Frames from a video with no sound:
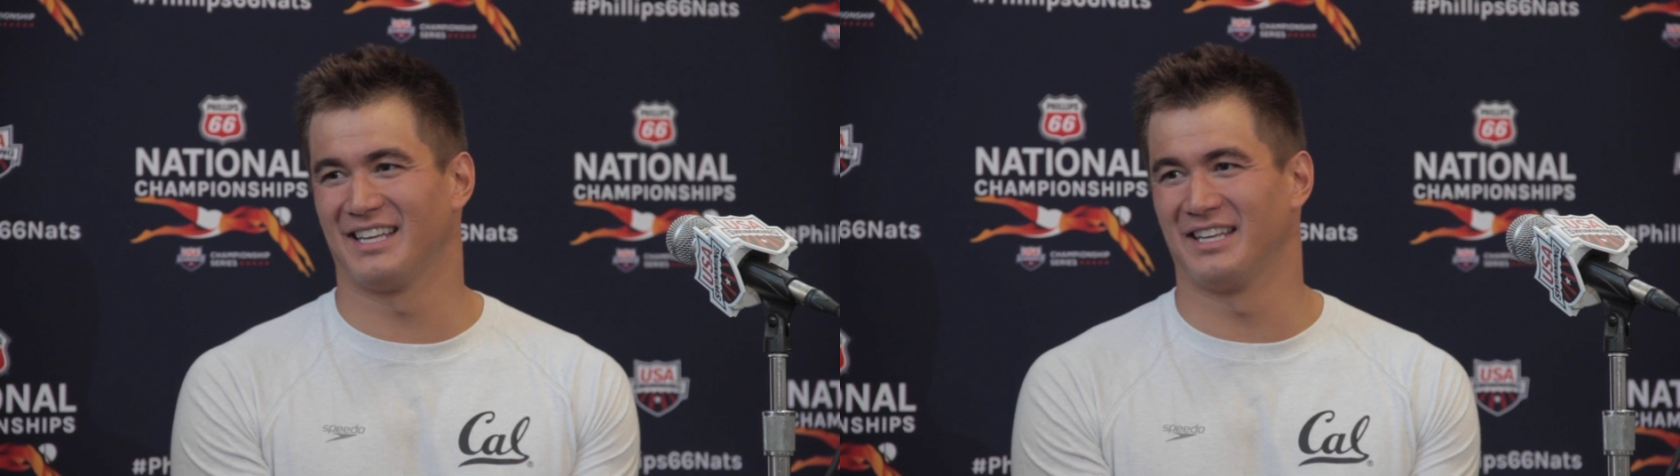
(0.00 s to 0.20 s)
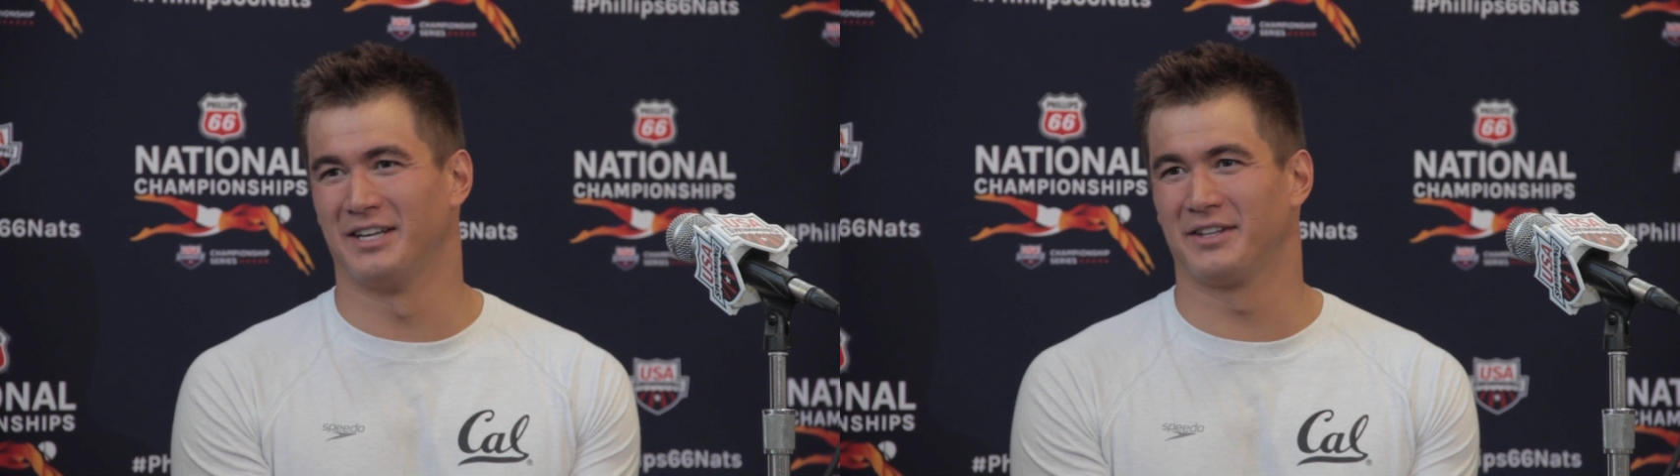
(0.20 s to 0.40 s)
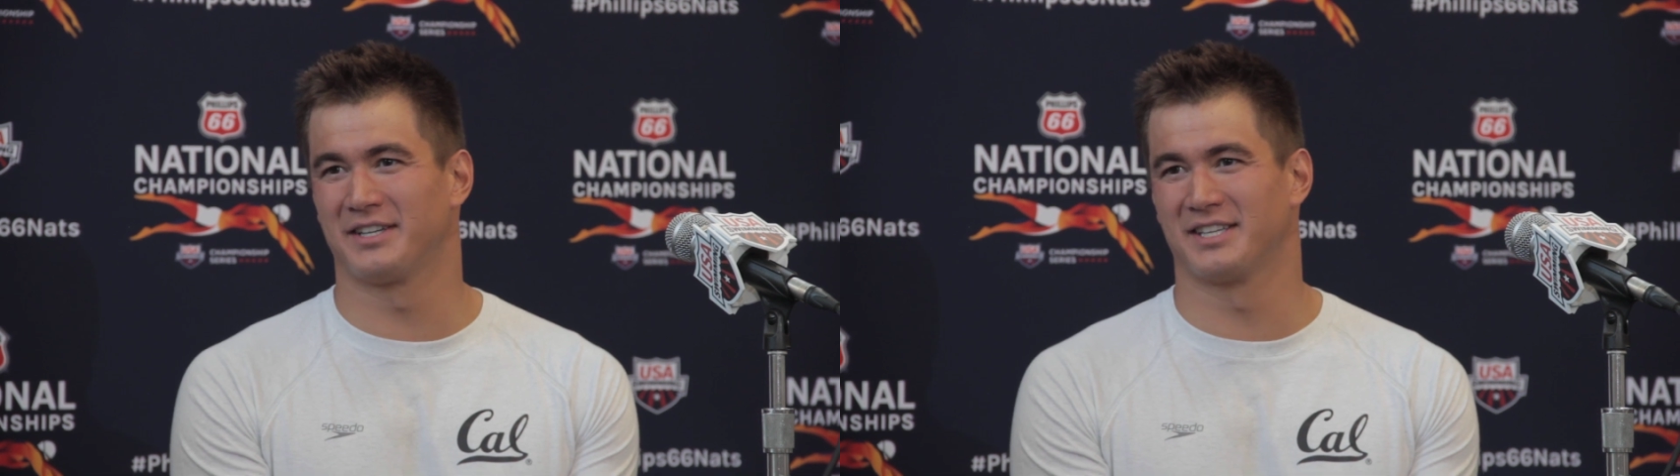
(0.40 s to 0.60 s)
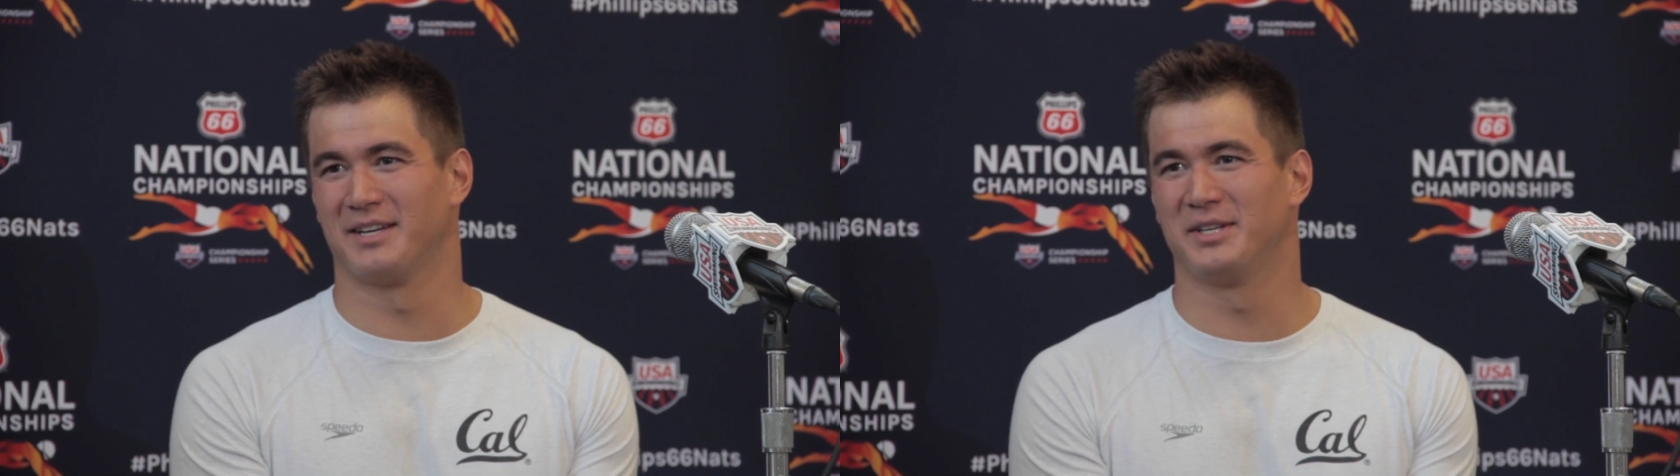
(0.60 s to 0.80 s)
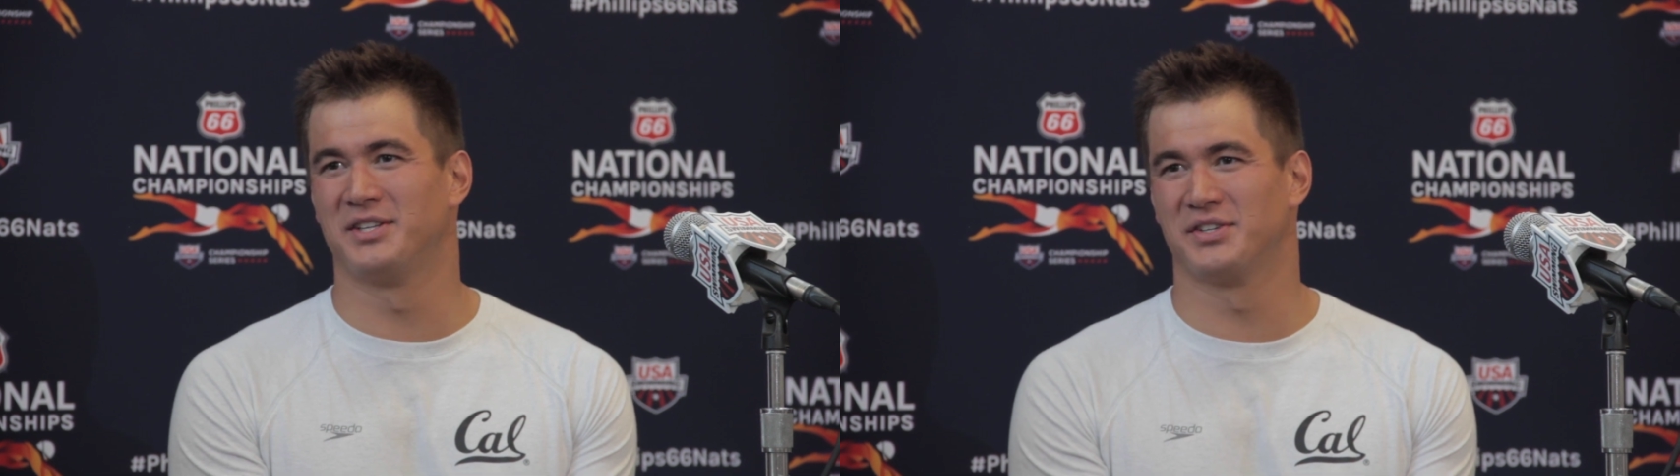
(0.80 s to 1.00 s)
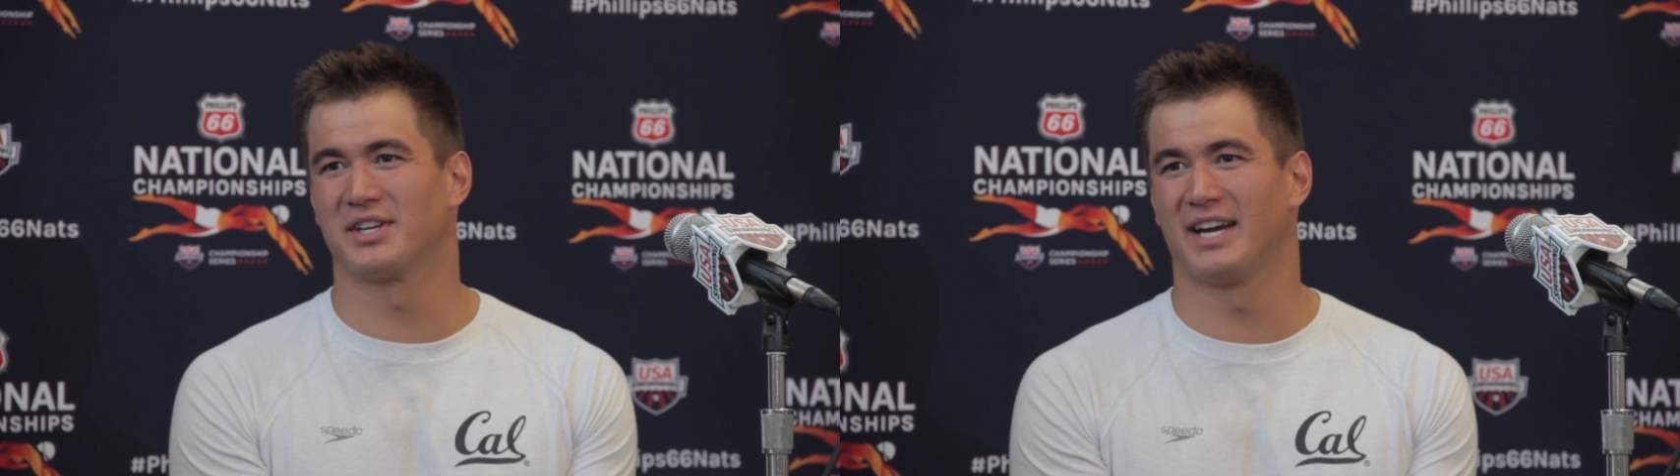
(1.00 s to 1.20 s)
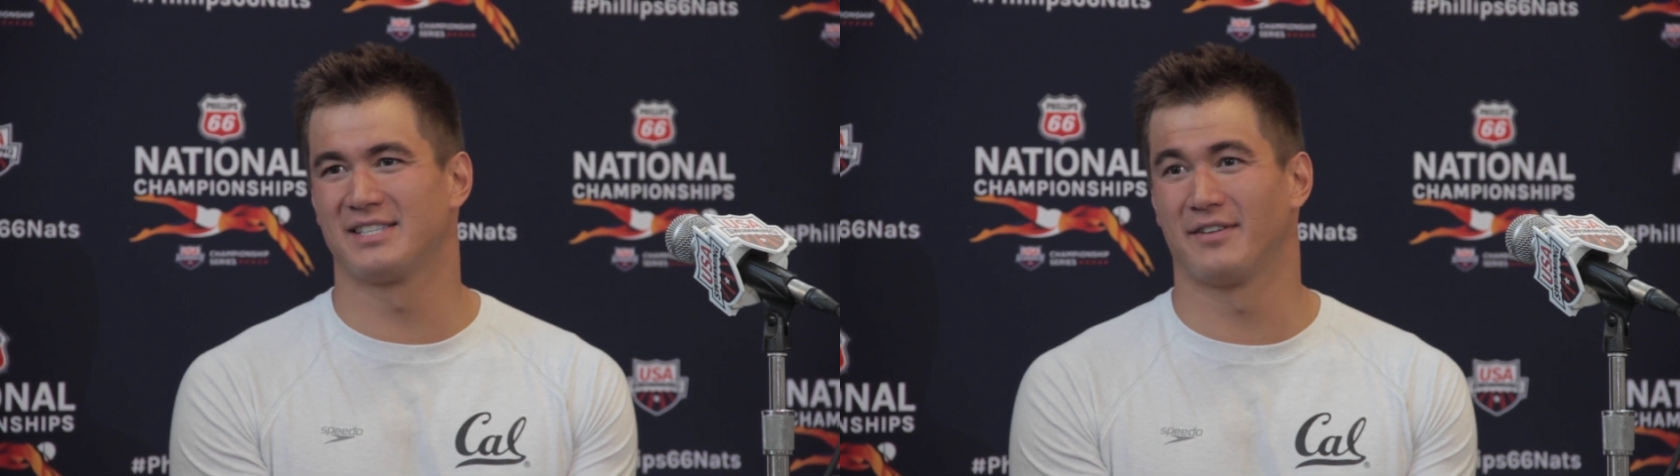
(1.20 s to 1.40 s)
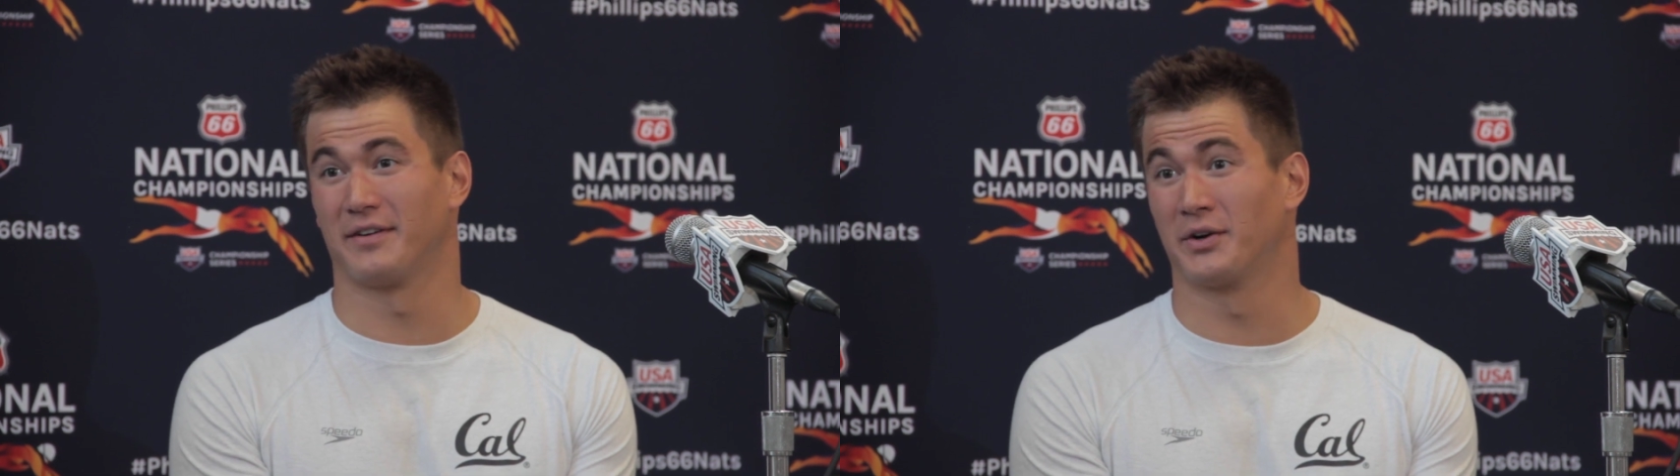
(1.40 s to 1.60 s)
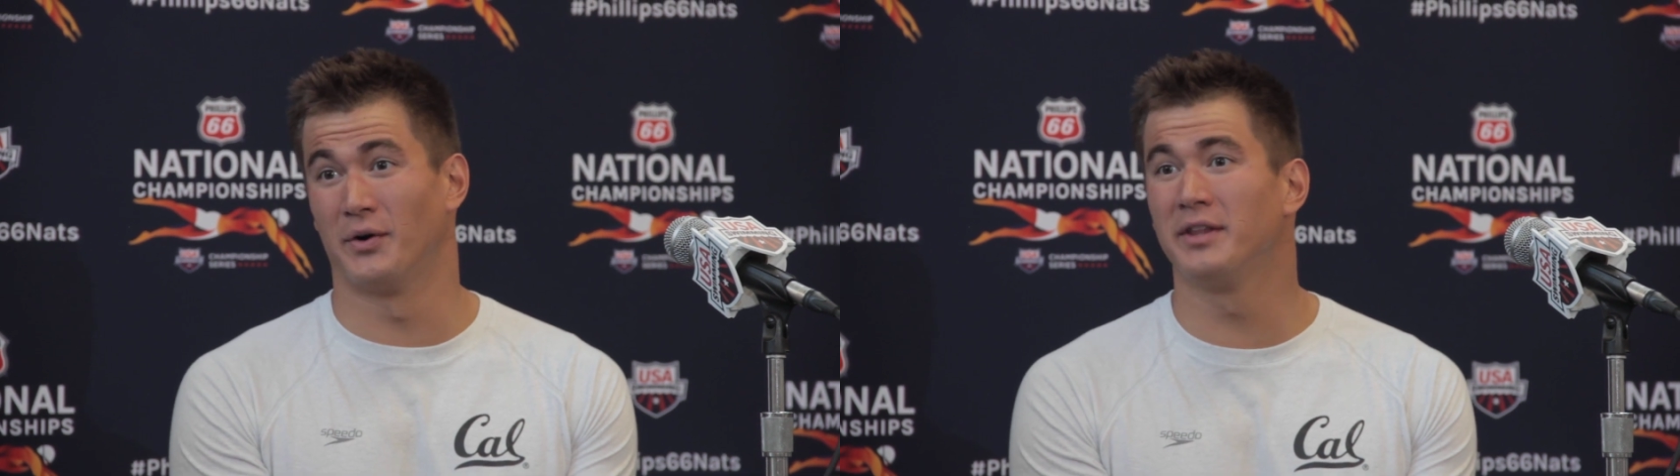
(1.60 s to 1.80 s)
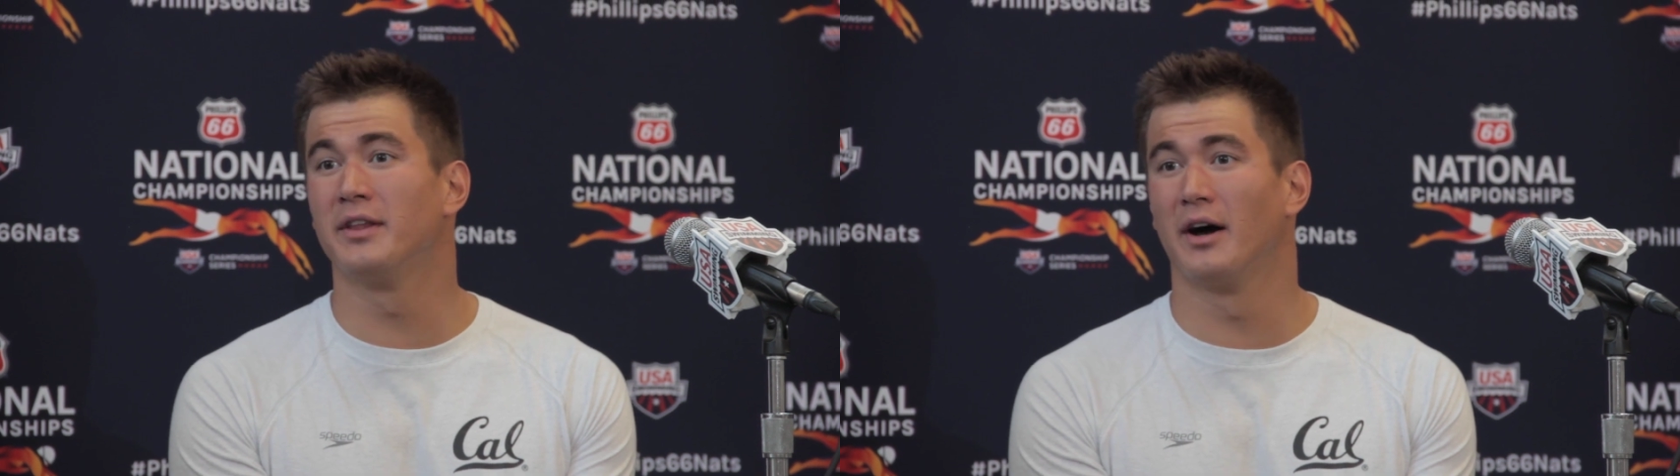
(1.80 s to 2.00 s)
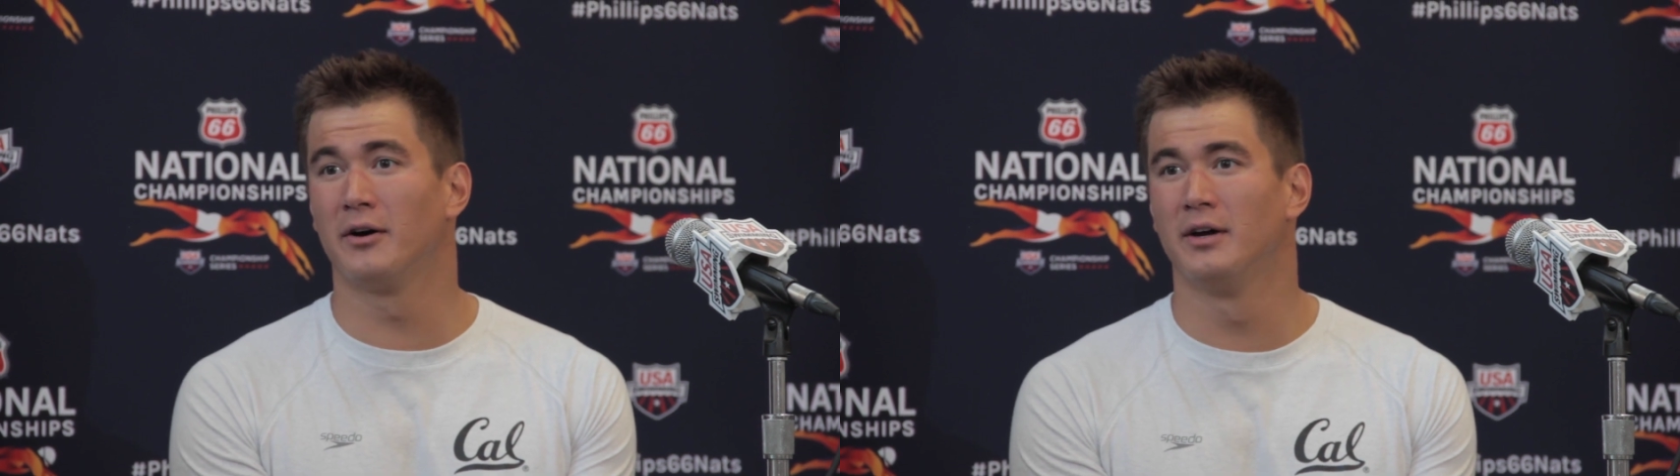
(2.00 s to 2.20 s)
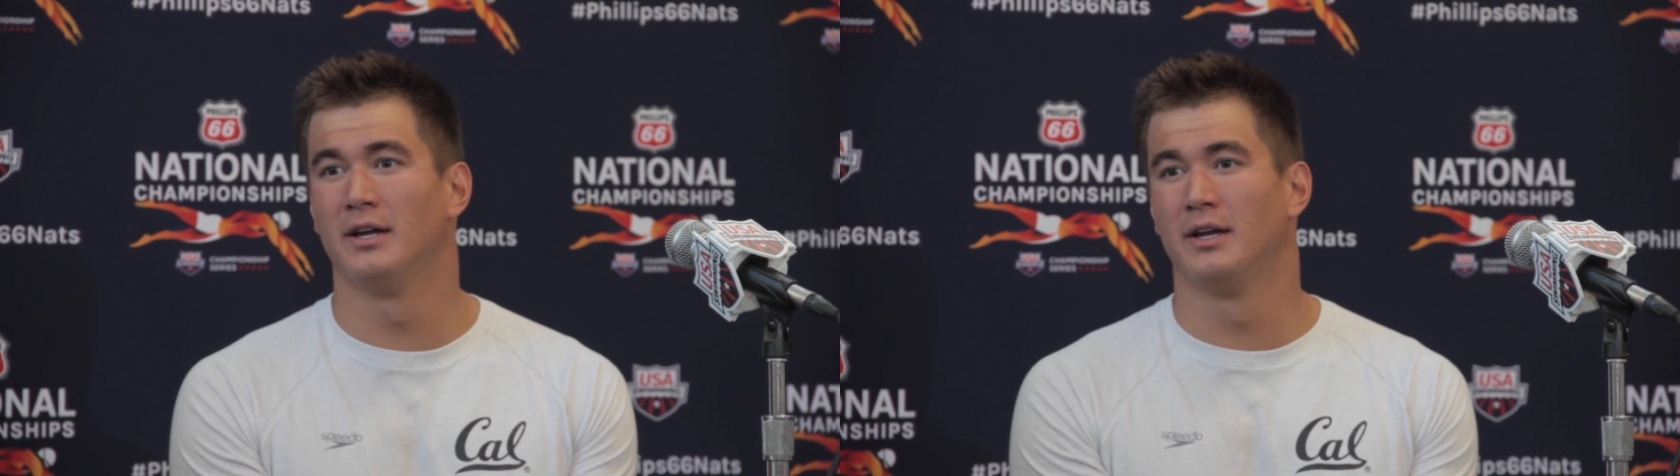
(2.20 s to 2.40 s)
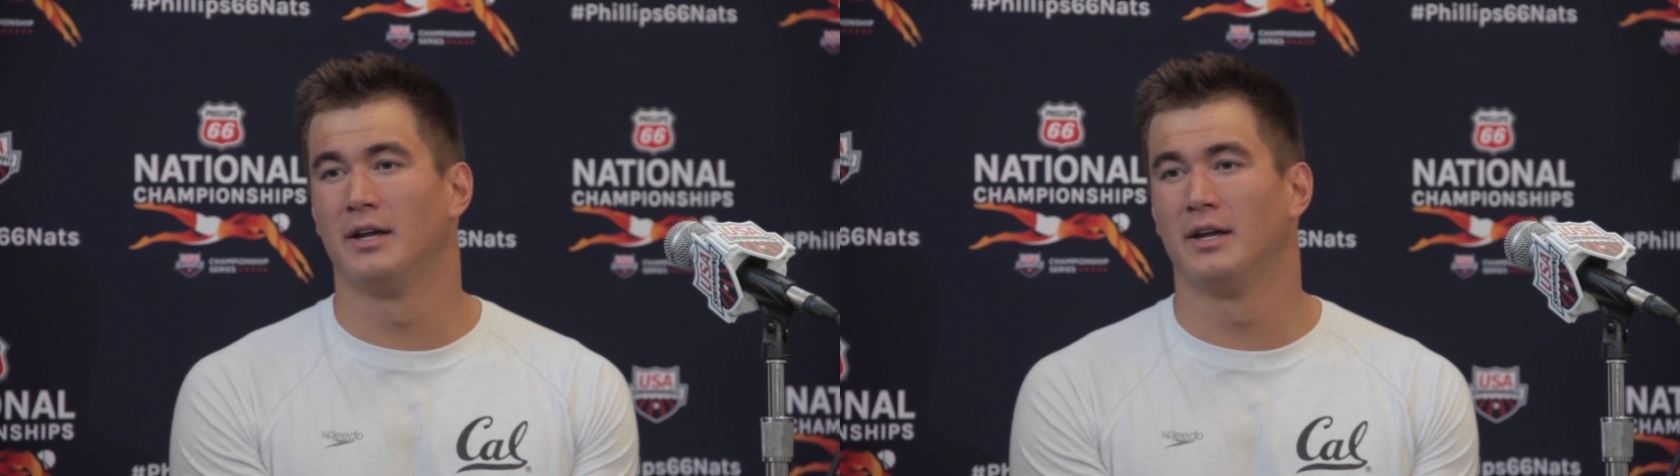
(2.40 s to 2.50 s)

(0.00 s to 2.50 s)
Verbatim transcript: you know, there's going to be two sides of every coin, though.